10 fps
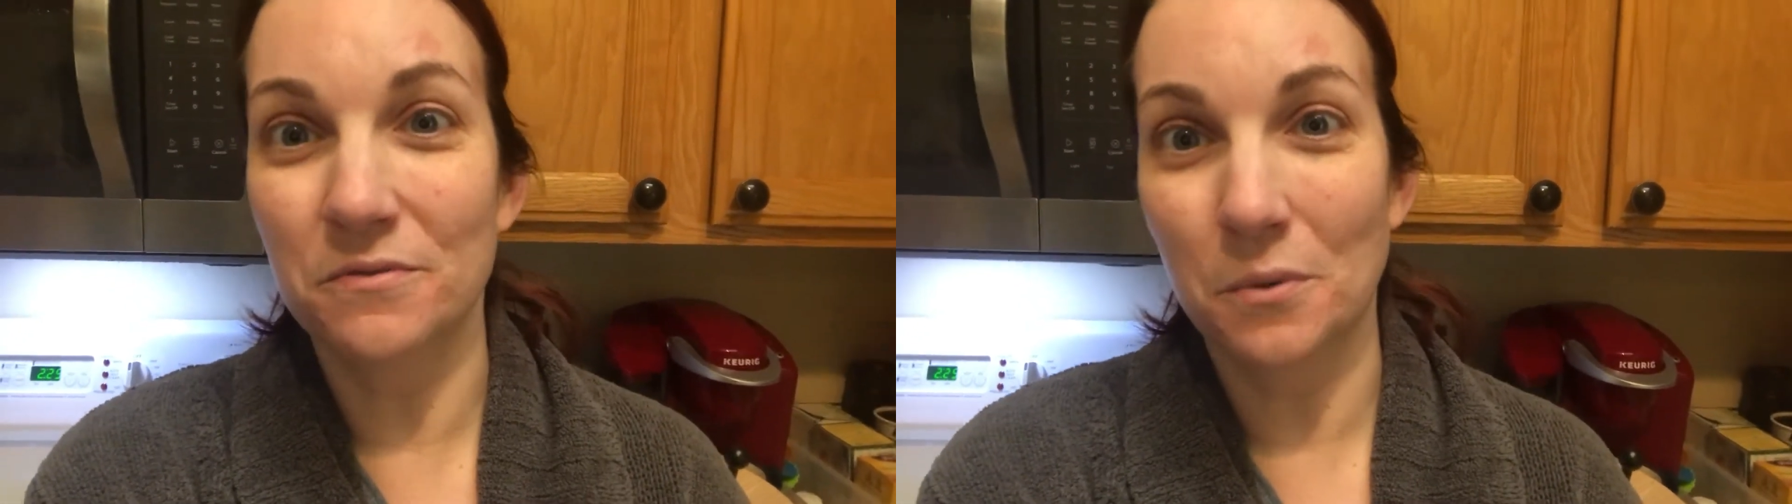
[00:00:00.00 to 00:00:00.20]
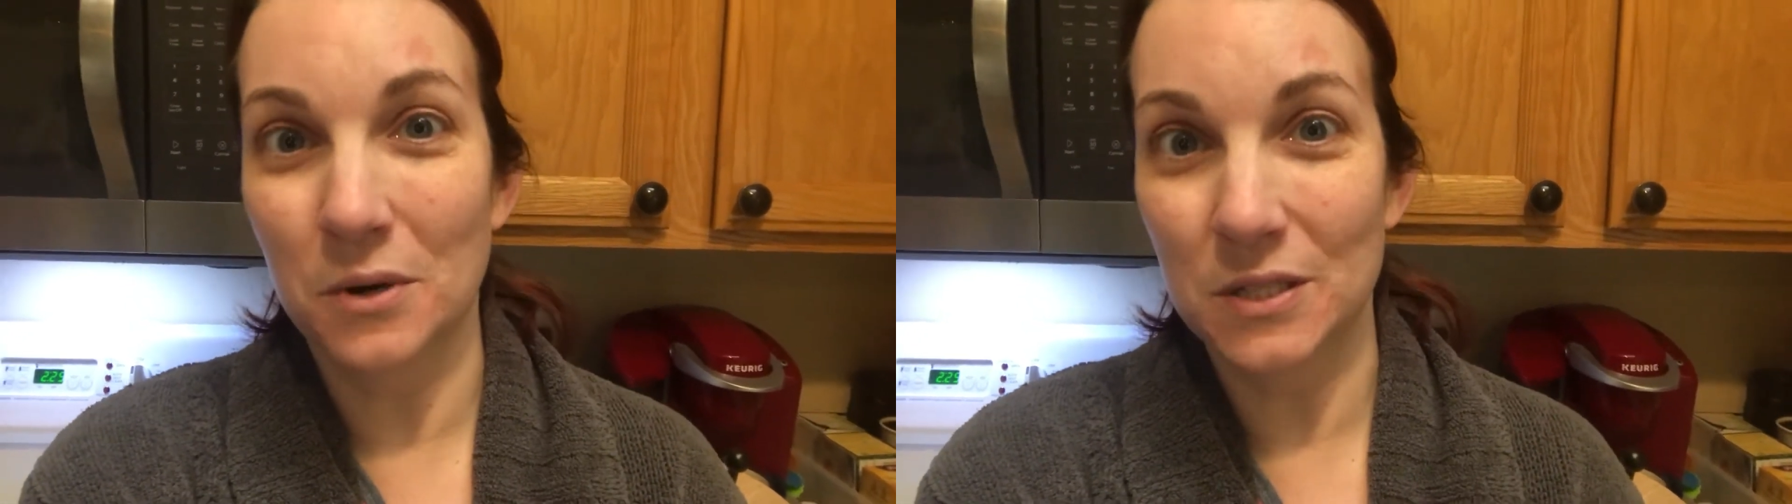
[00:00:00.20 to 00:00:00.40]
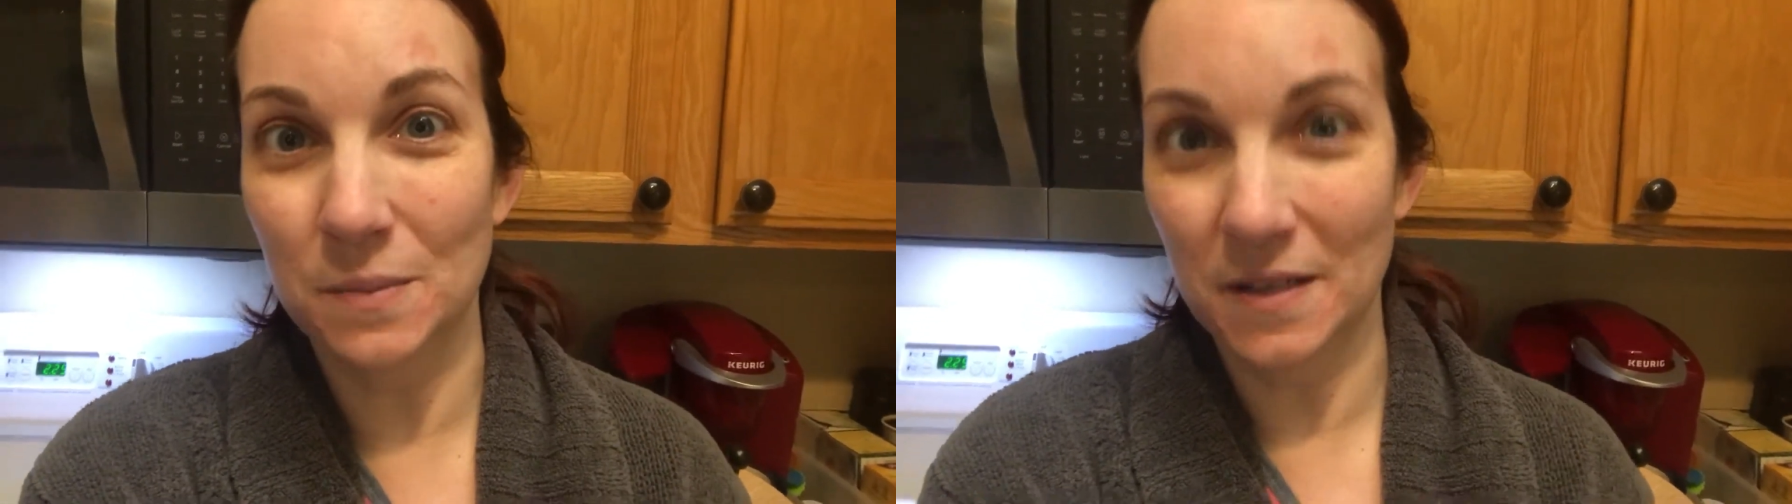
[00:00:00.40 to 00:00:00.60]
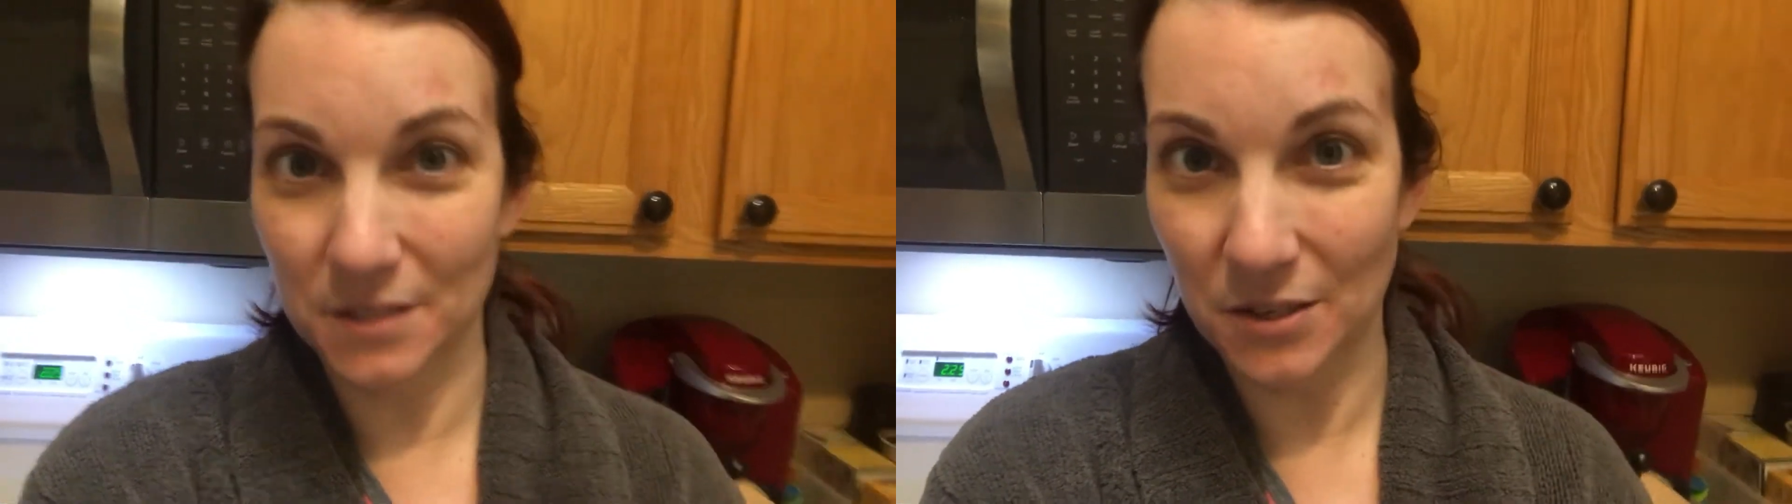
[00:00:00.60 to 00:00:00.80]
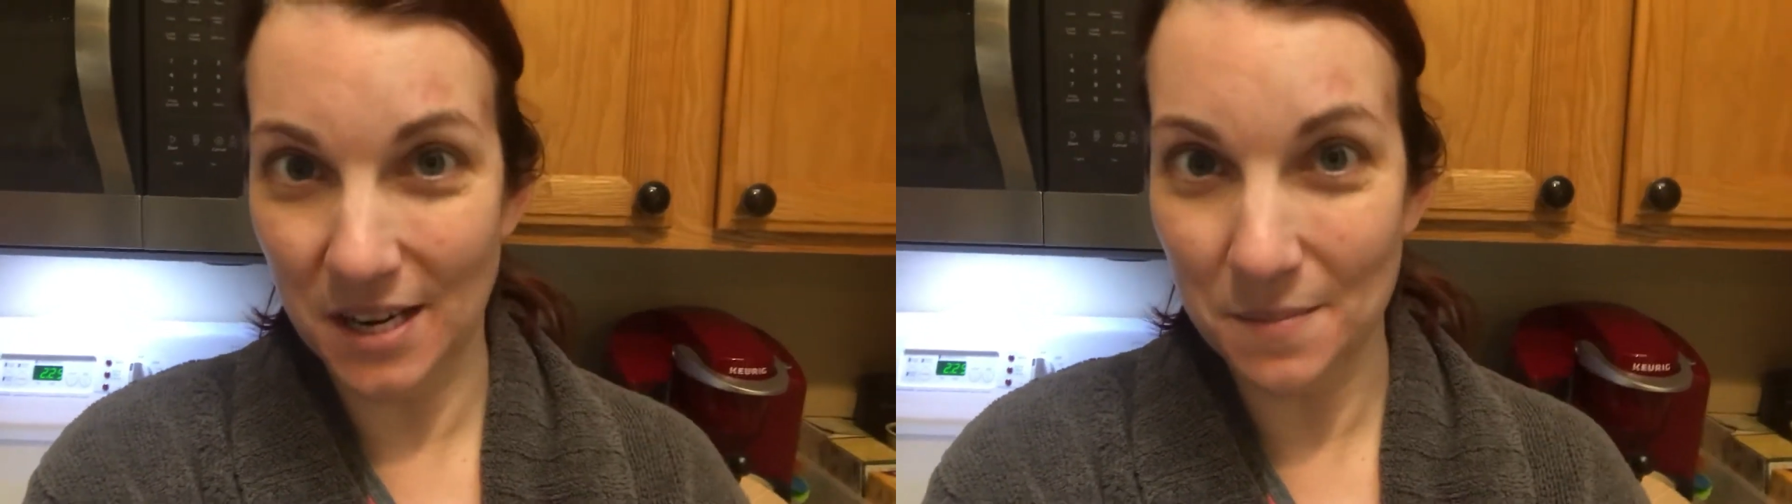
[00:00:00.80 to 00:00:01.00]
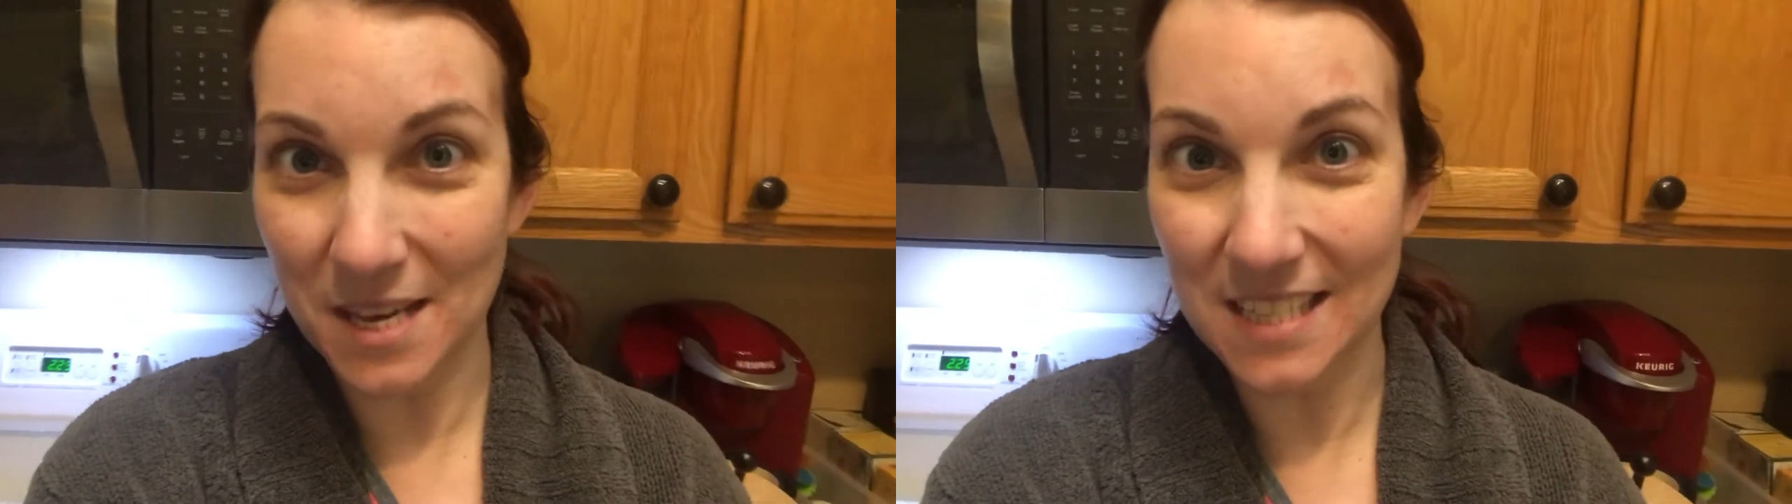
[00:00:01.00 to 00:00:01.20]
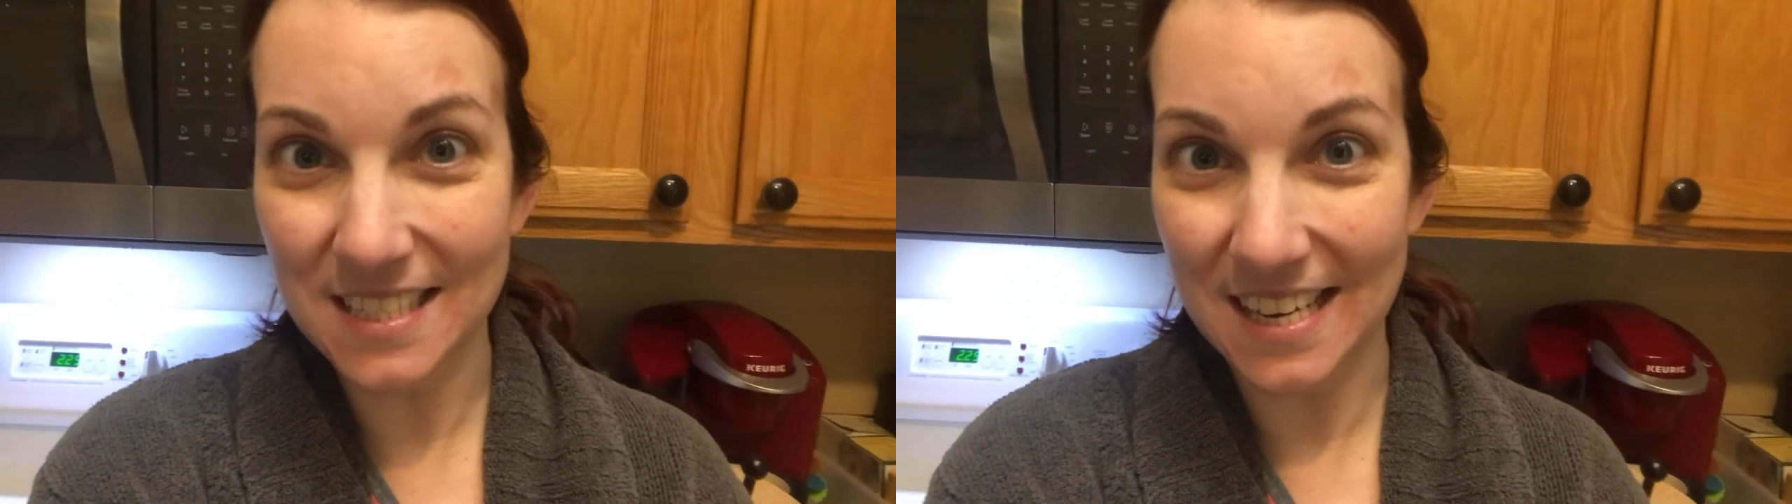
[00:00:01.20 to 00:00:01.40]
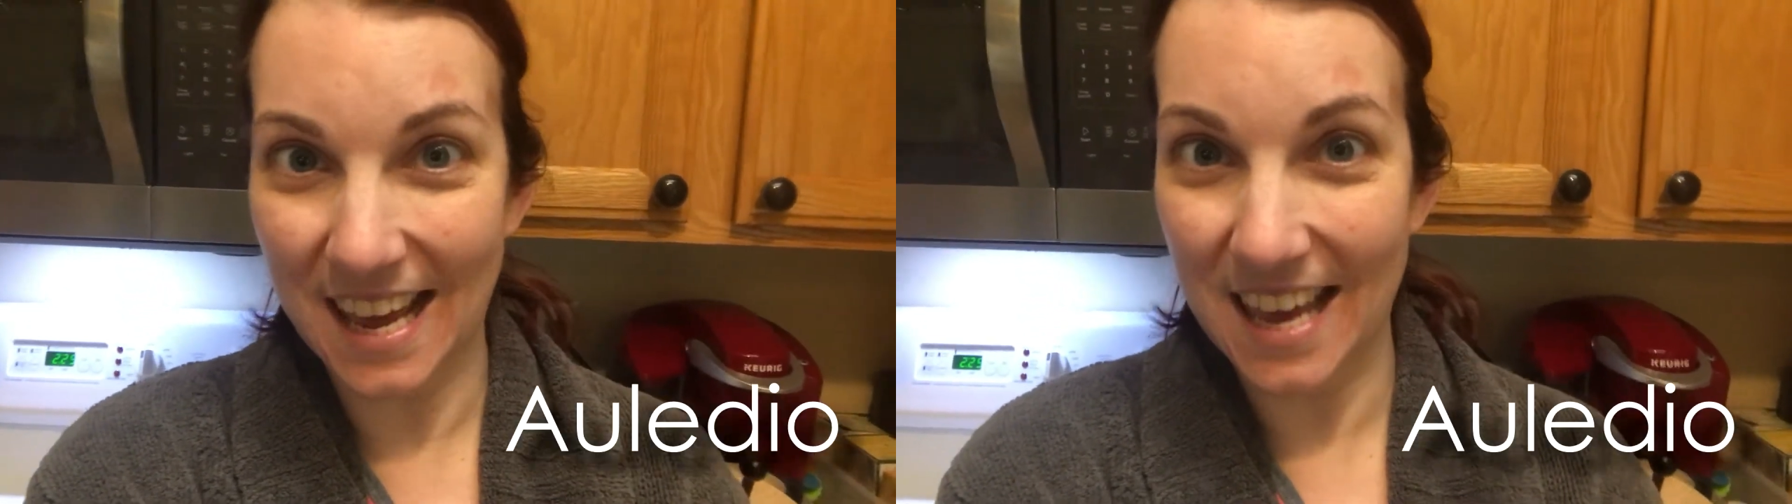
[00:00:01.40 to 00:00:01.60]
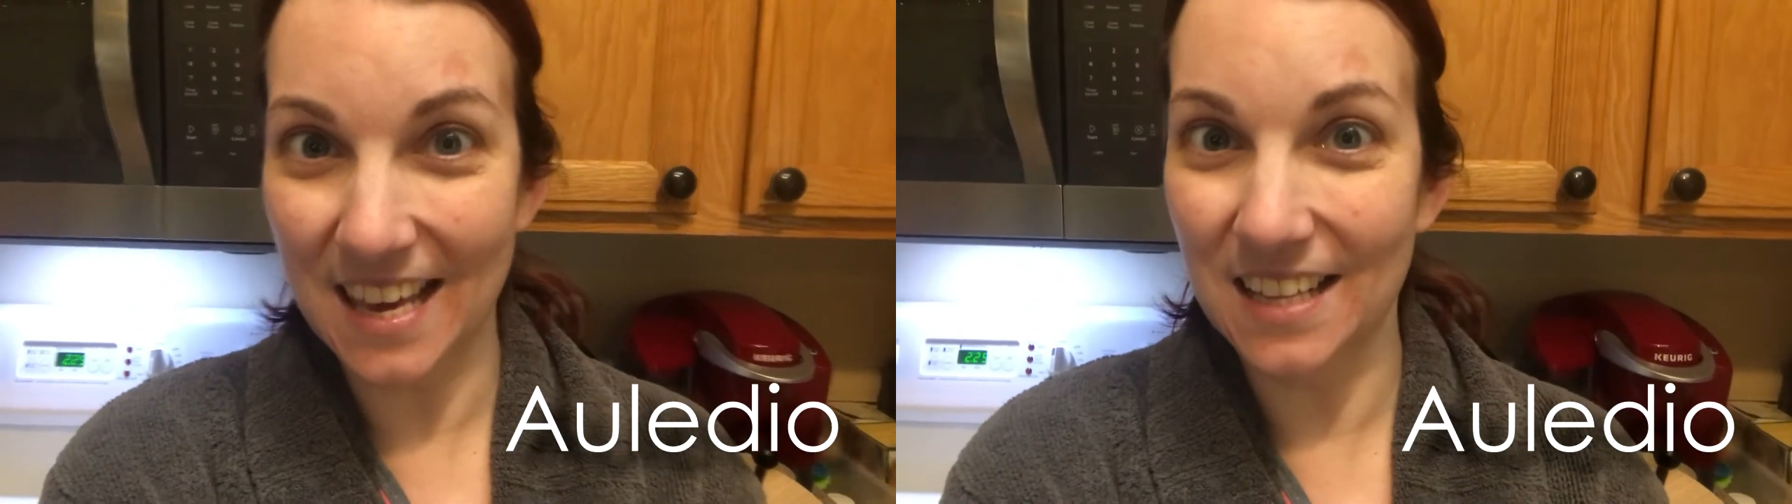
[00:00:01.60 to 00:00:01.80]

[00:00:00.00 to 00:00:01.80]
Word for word: for sponsoring me today,